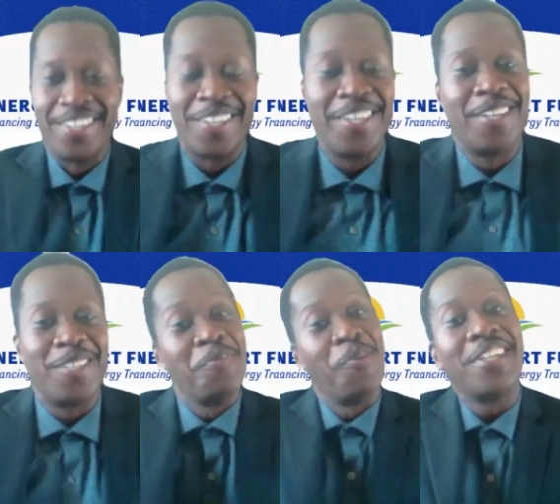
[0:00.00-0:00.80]
Good
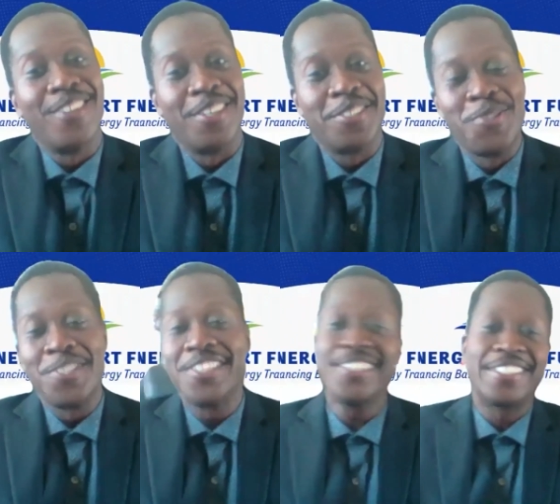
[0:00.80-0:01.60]
morning, Dr.
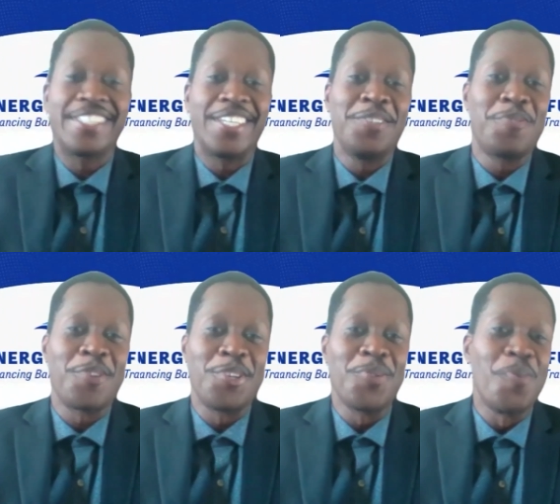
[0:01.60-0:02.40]
Horla. Thank you for
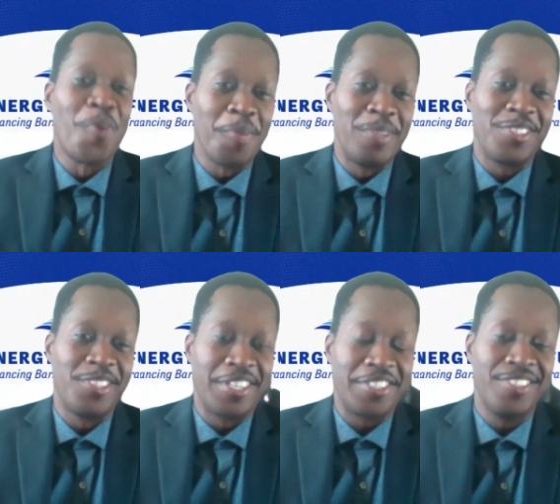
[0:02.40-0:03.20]
your warm
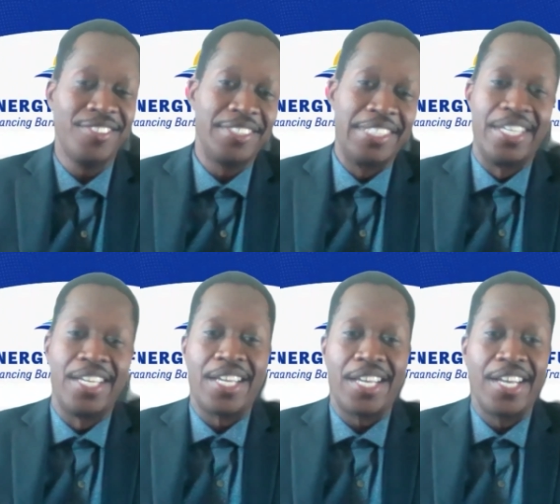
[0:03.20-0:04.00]
introduction,
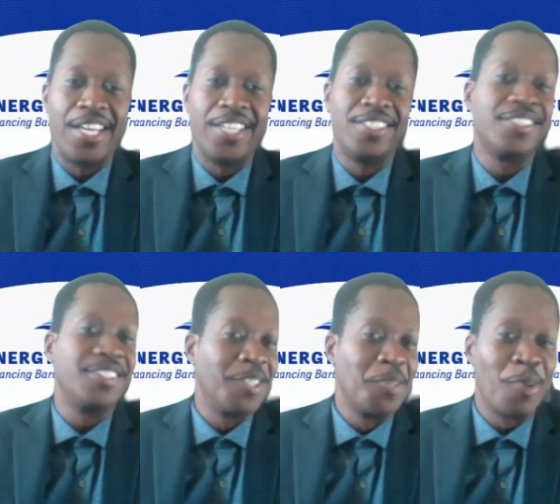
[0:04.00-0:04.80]
and
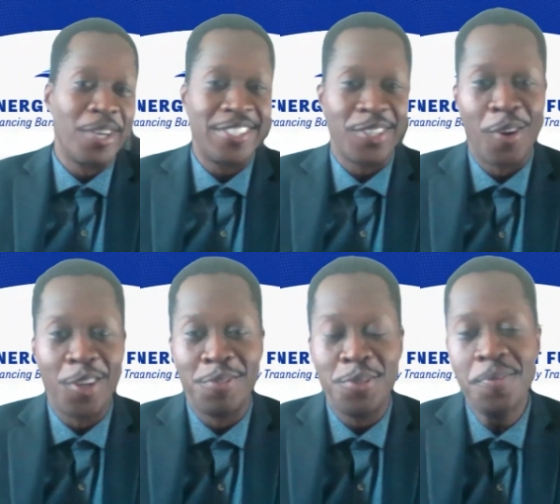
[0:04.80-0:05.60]
good morning to all
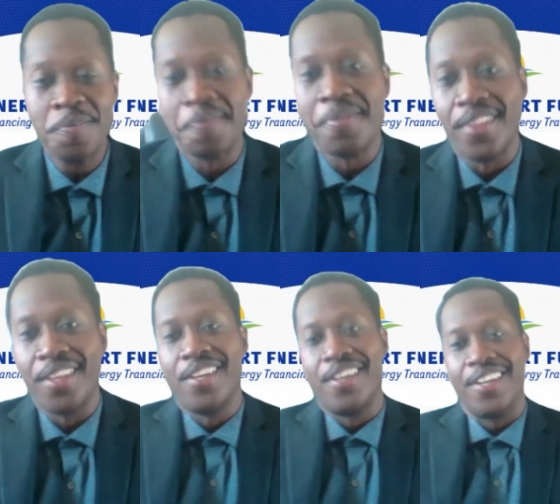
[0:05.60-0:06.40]
of you.
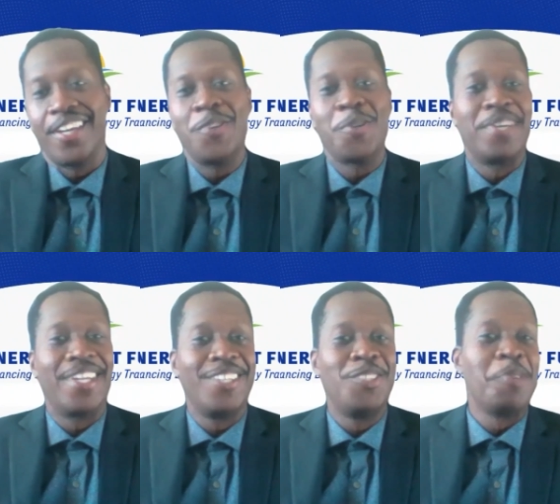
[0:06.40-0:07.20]
I hope that
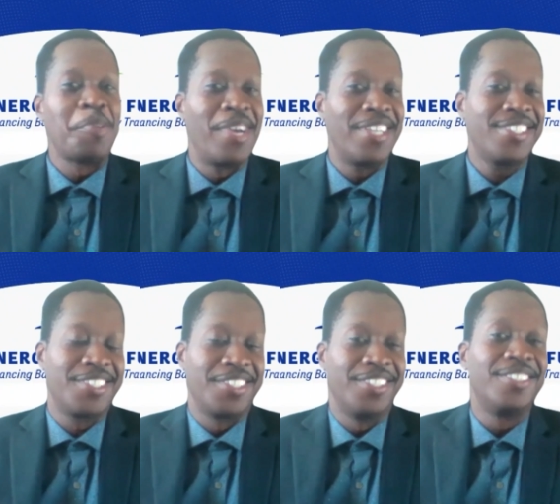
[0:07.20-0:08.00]
I do my best
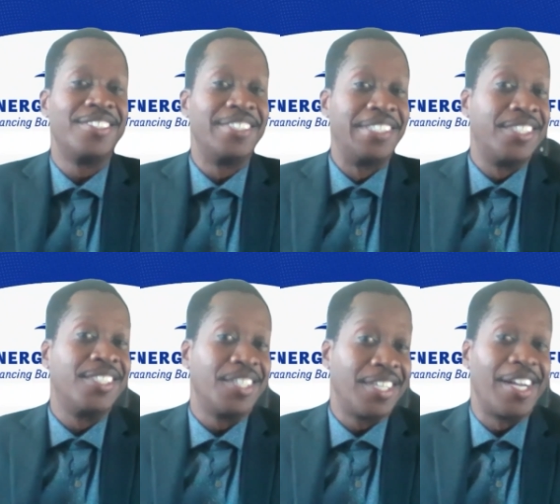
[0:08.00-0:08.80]
to
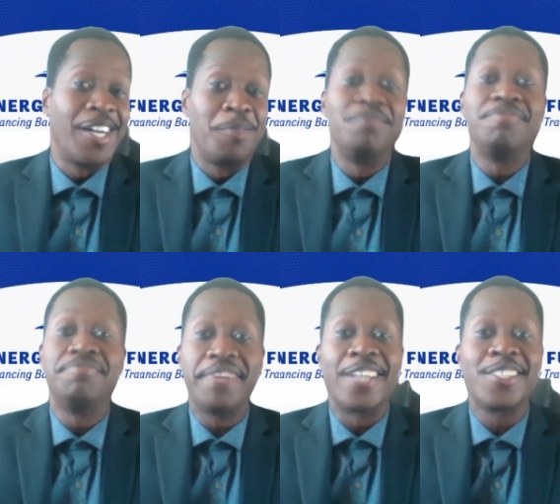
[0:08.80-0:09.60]

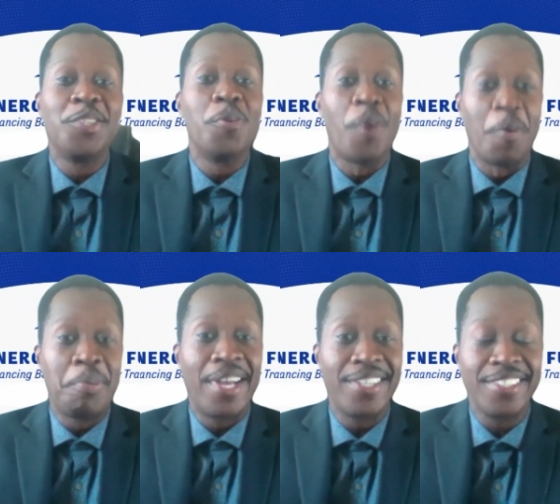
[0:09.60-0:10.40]
execute what we
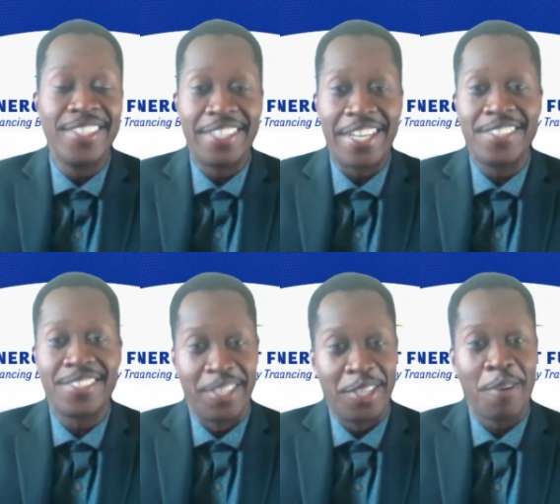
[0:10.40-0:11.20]
plan today, and that is
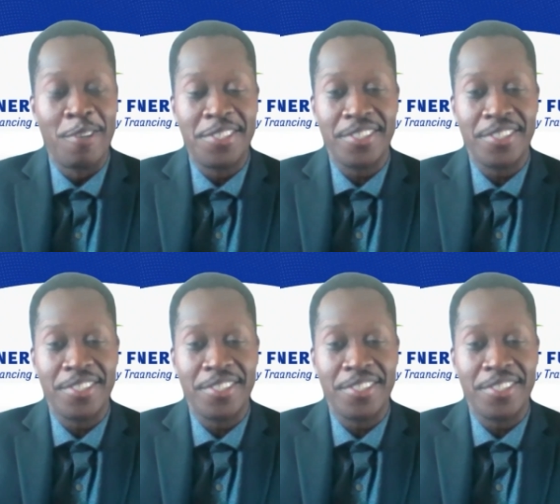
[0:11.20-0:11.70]
to encourage